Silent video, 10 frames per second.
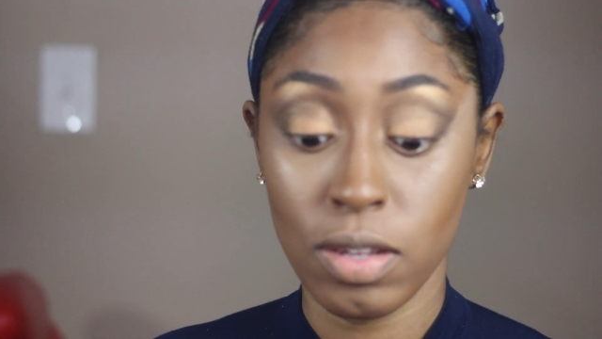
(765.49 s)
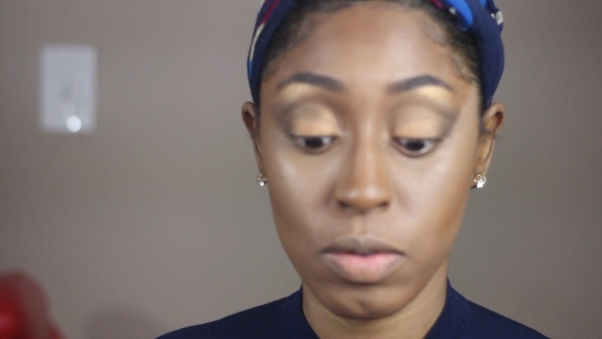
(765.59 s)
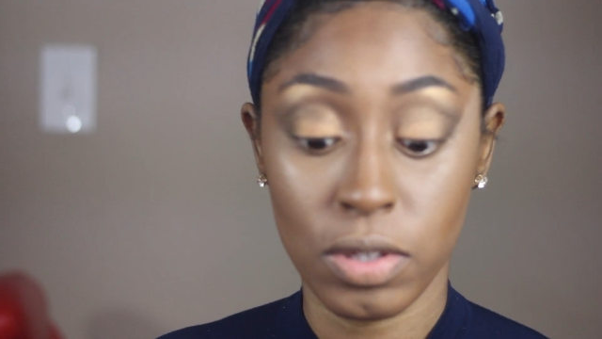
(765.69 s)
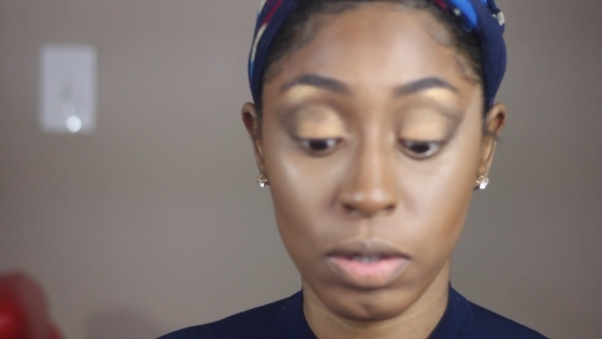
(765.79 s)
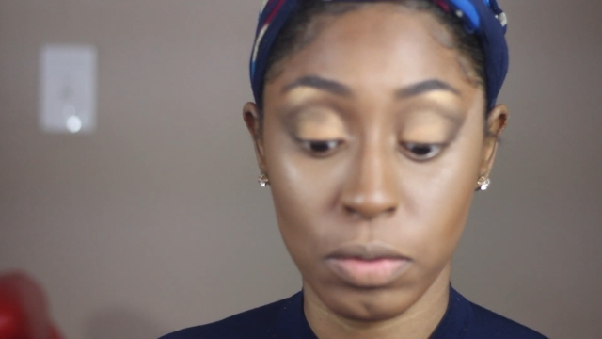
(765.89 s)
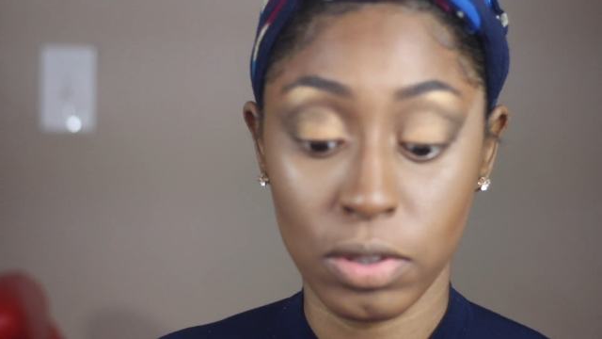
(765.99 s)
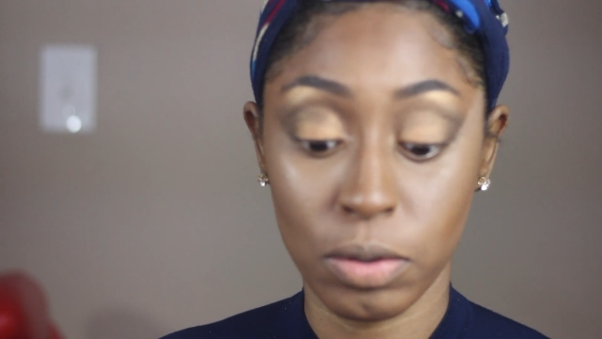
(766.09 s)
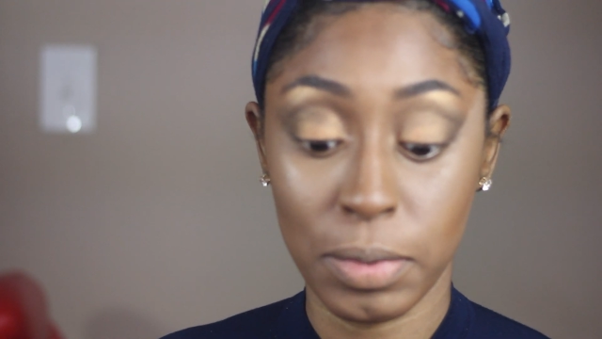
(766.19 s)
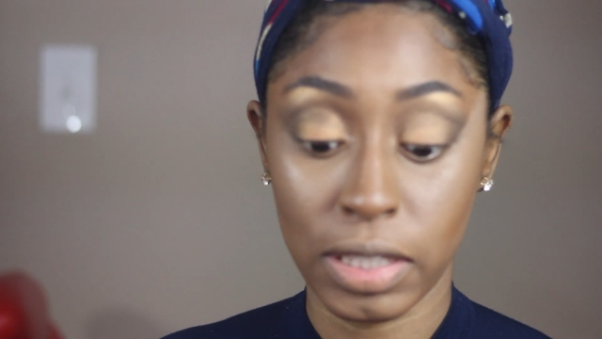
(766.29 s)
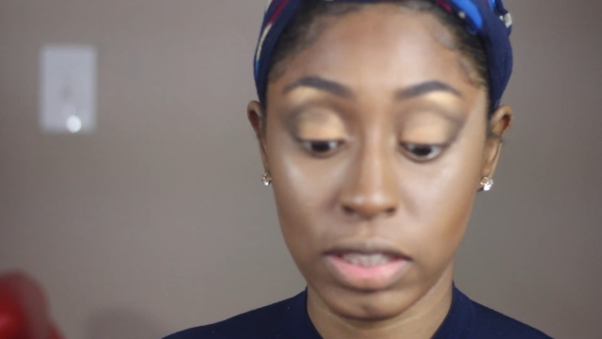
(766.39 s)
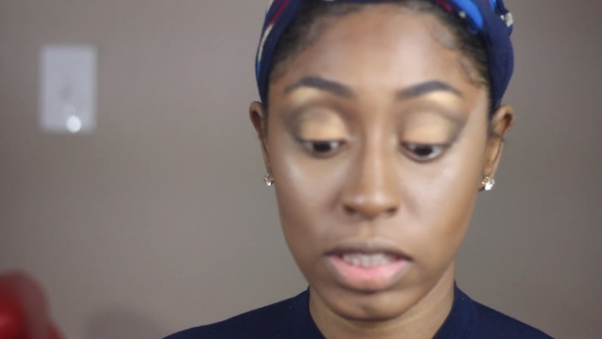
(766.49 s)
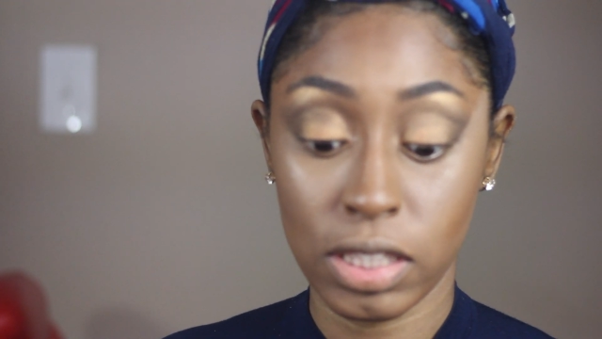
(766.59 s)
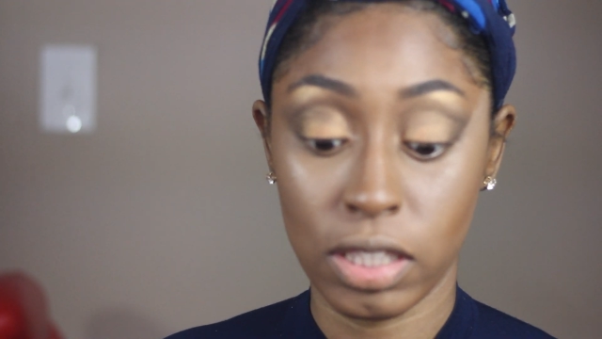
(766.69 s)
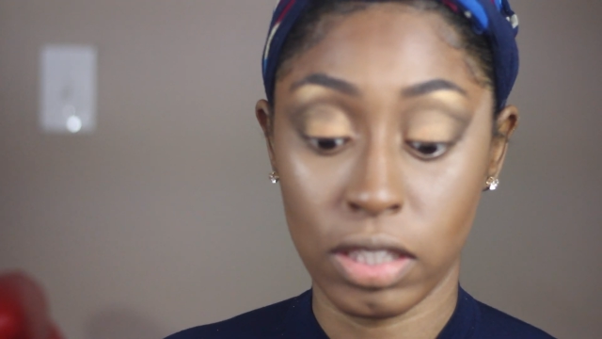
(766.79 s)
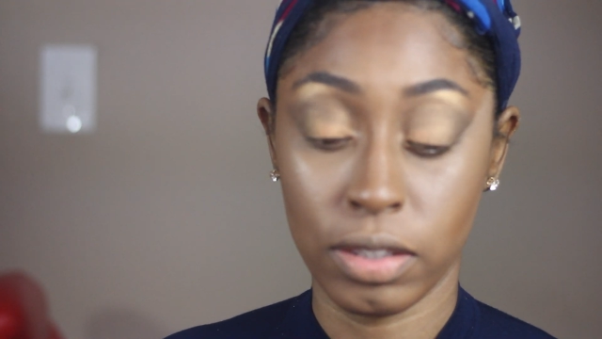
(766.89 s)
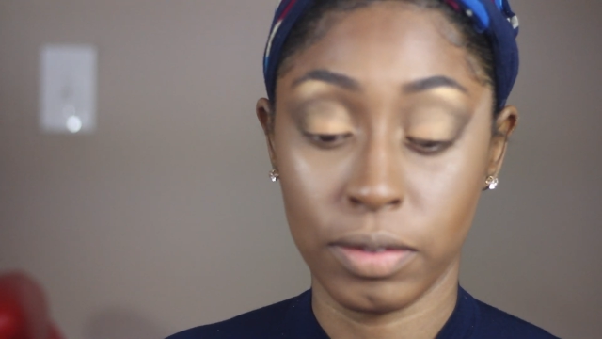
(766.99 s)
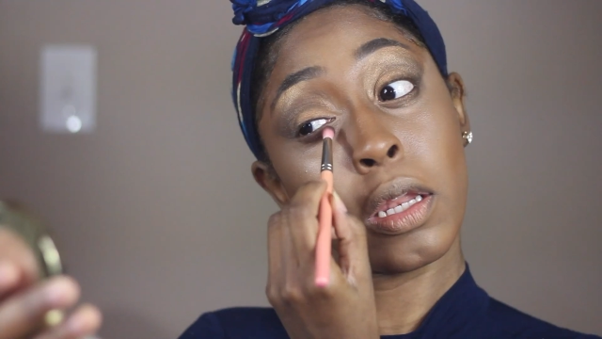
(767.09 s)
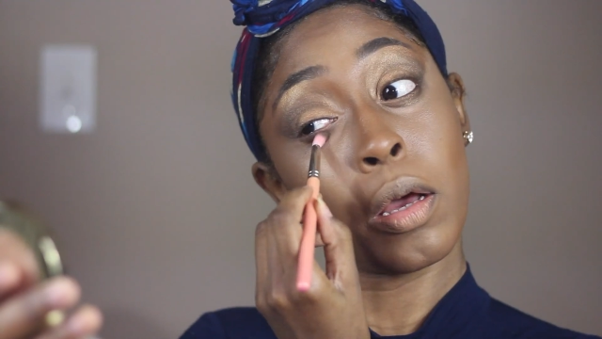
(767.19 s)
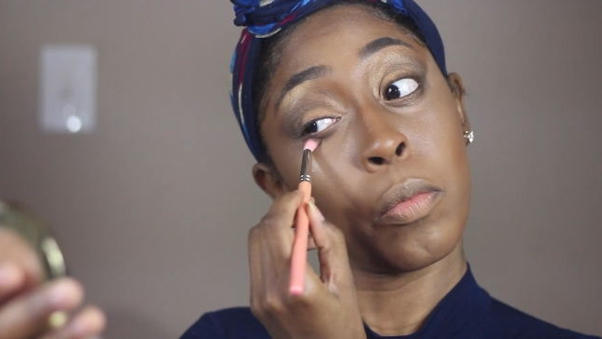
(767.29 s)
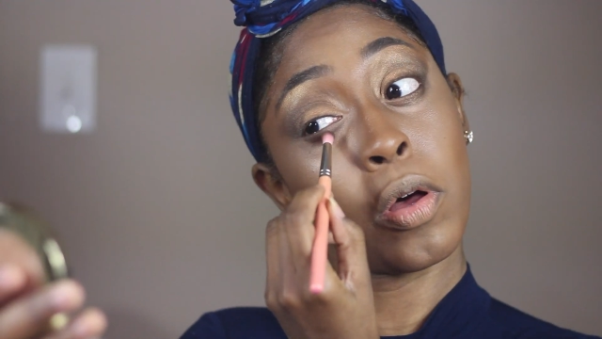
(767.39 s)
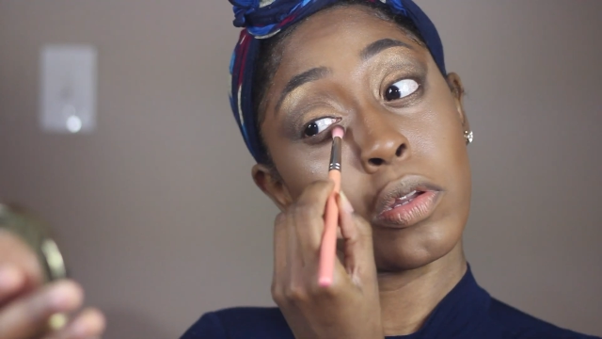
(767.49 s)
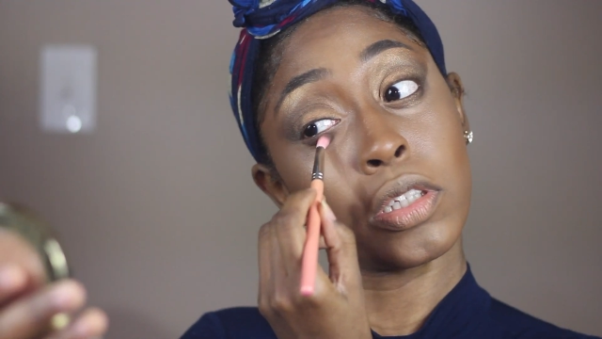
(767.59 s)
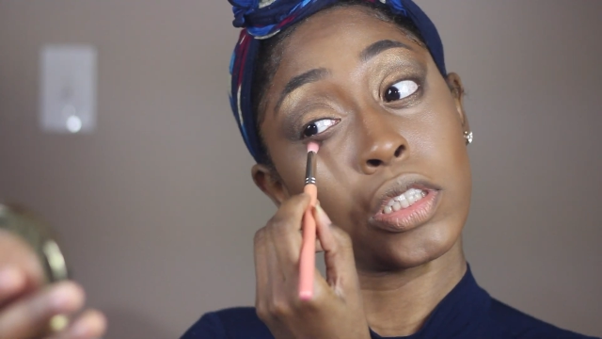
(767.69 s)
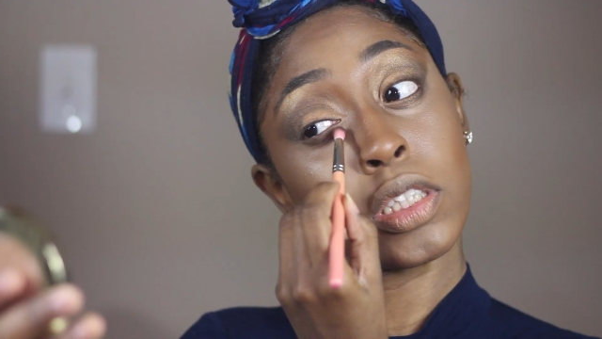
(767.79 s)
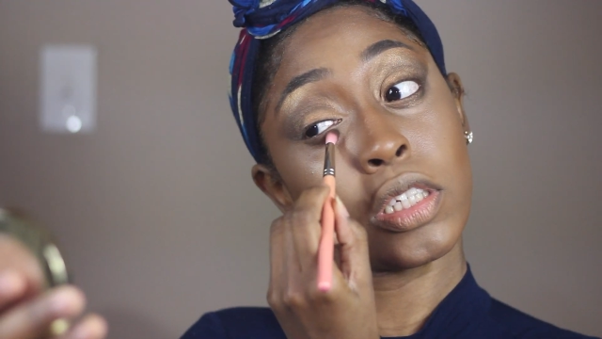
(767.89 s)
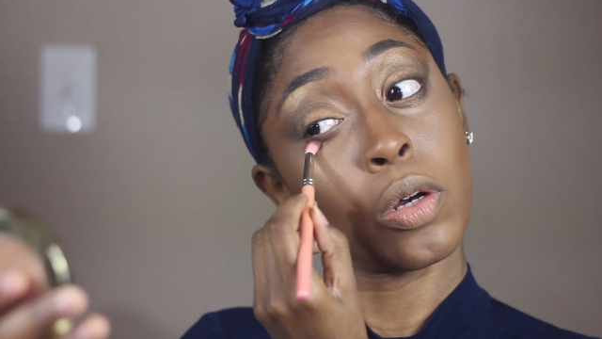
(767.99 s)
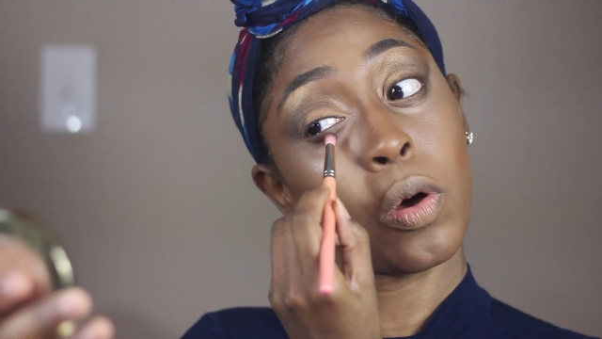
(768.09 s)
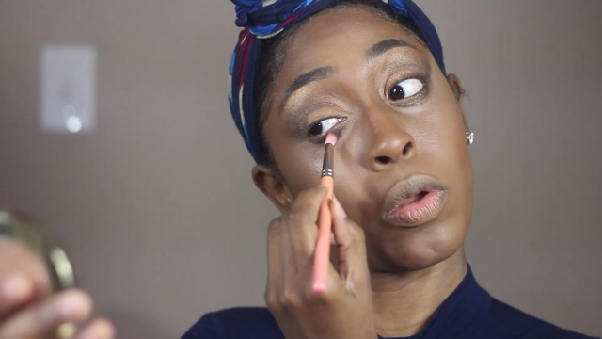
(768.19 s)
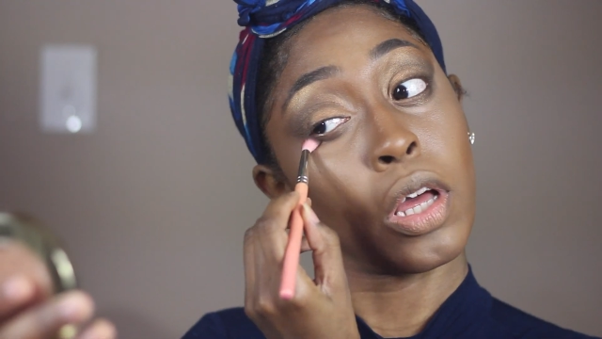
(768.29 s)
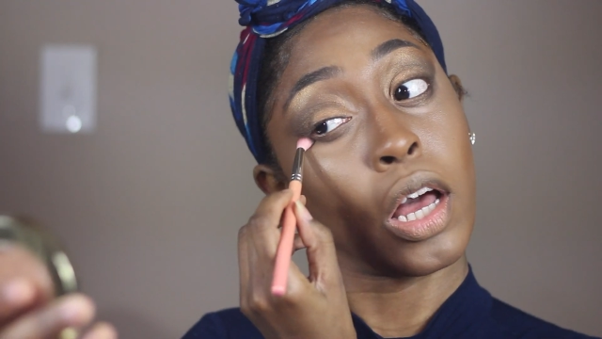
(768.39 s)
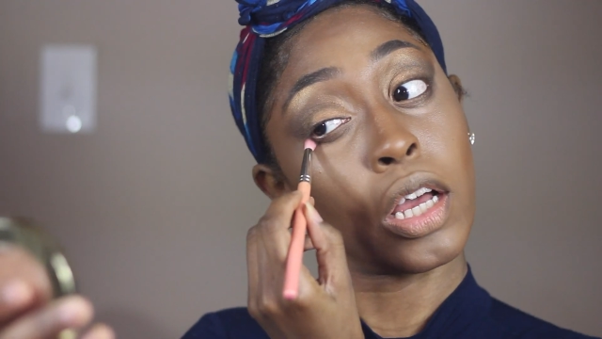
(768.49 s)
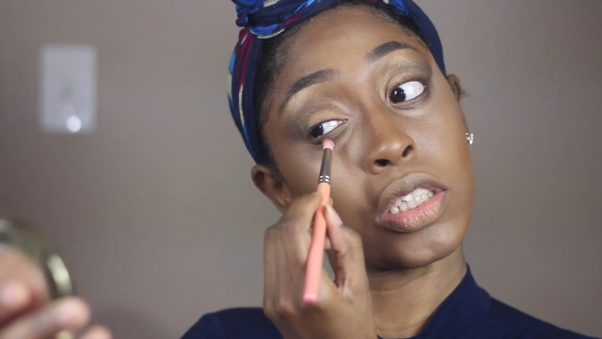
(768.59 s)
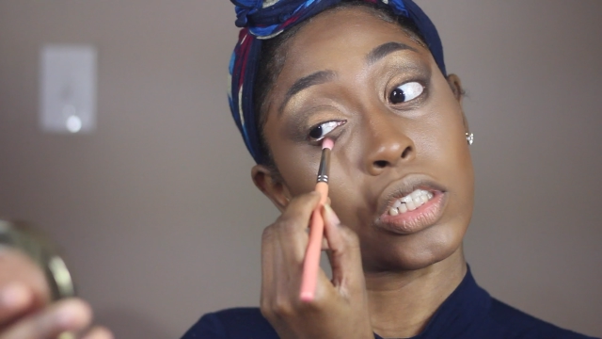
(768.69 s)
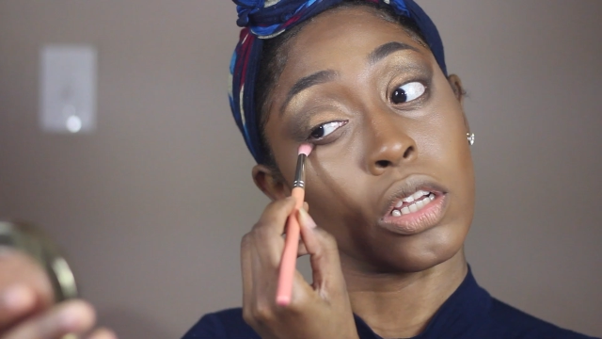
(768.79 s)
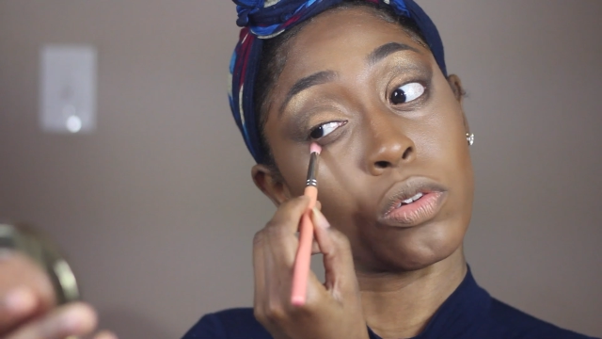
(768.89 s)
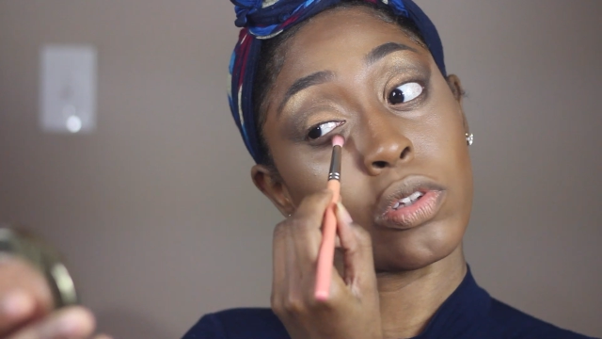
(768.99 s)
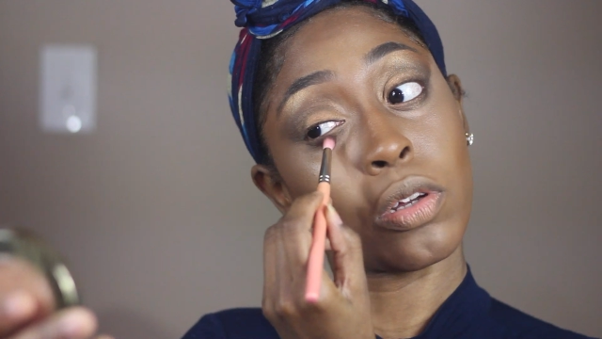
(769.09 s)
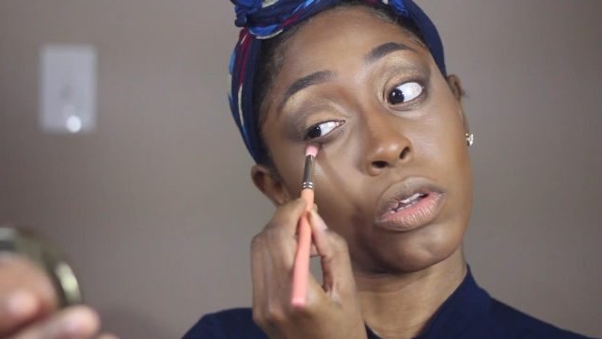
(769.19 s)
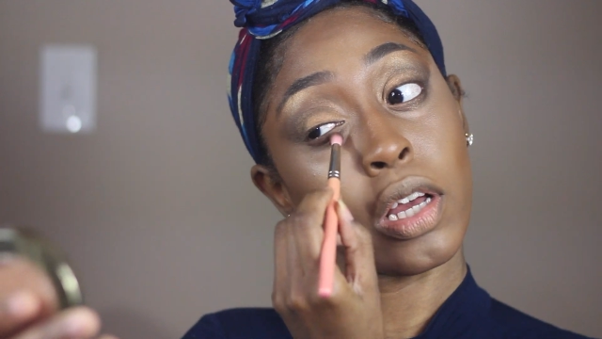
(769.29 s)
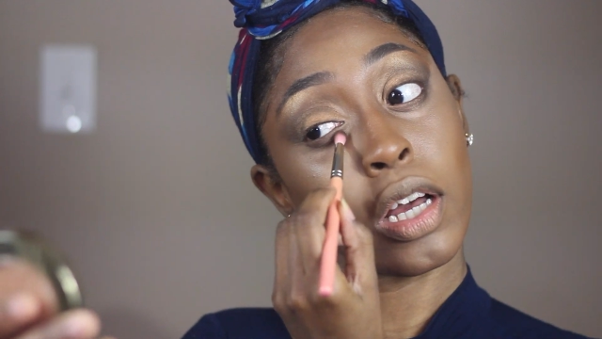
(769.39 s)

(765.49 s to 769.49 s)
I don't care what nobody say. And I'm only still on the eyeshadow though.